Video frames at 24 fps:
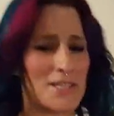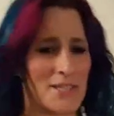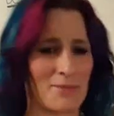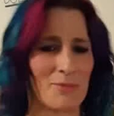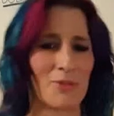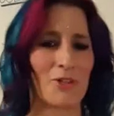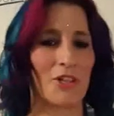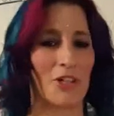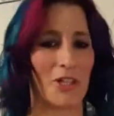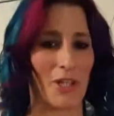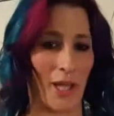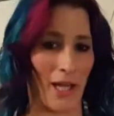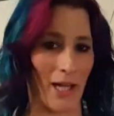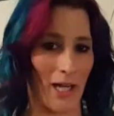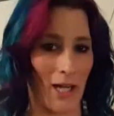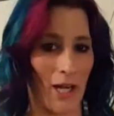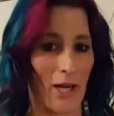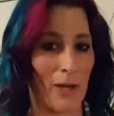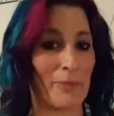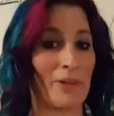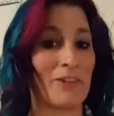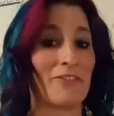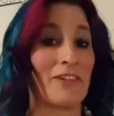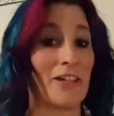that some good can
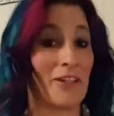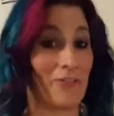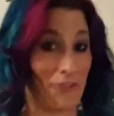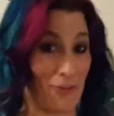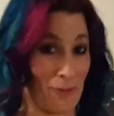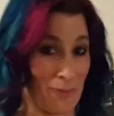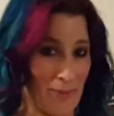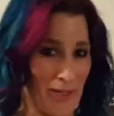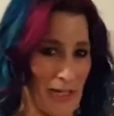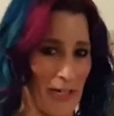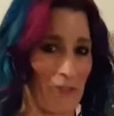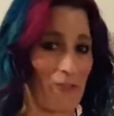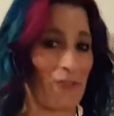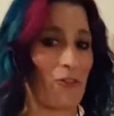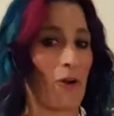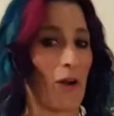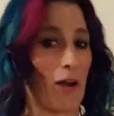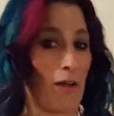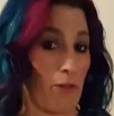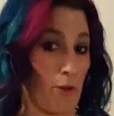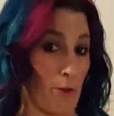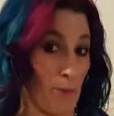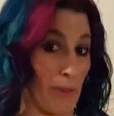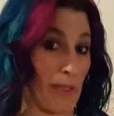come of it for me,
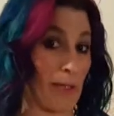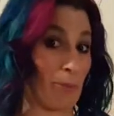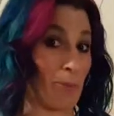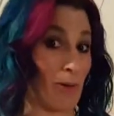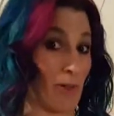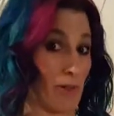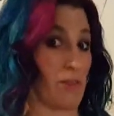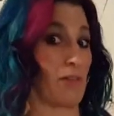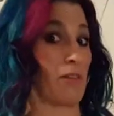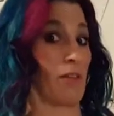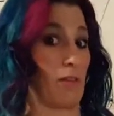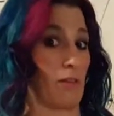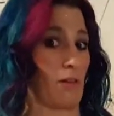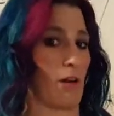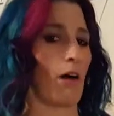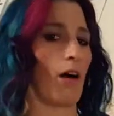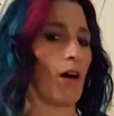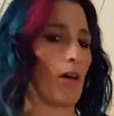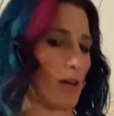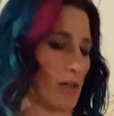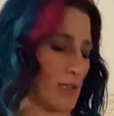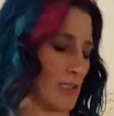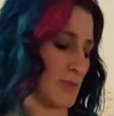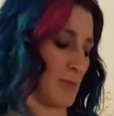for other people, and that the
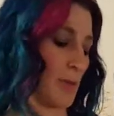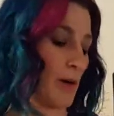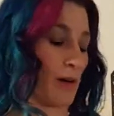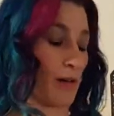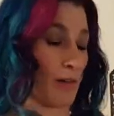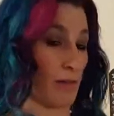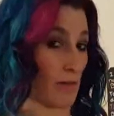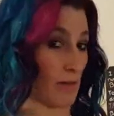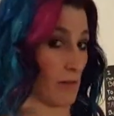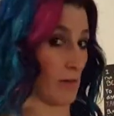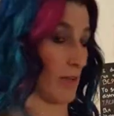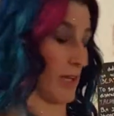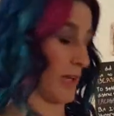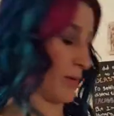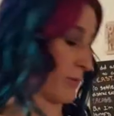hardest part of the